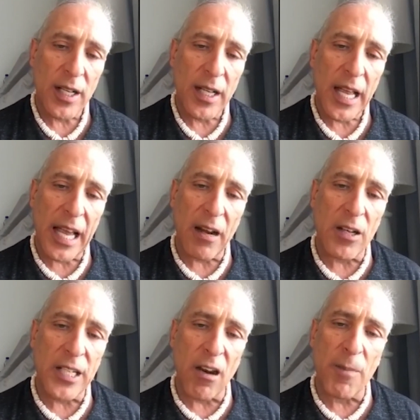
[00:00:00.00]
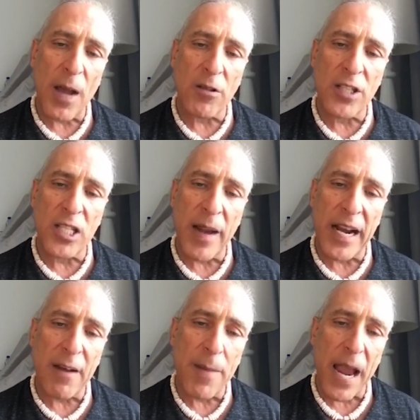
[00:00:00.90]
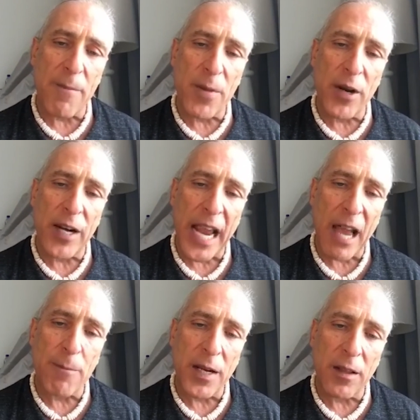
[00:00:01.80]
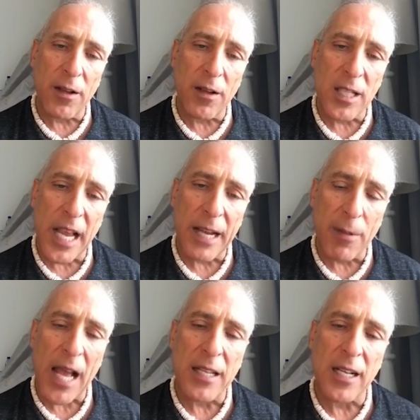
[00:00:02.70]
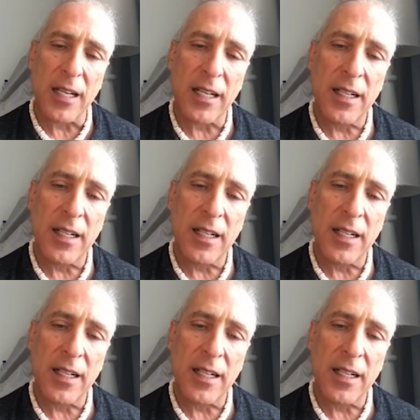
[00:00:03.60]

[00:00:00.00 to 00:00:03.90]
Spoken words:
And our Terra Pouch is made out of bamboo and hemp, but it looks like plastic.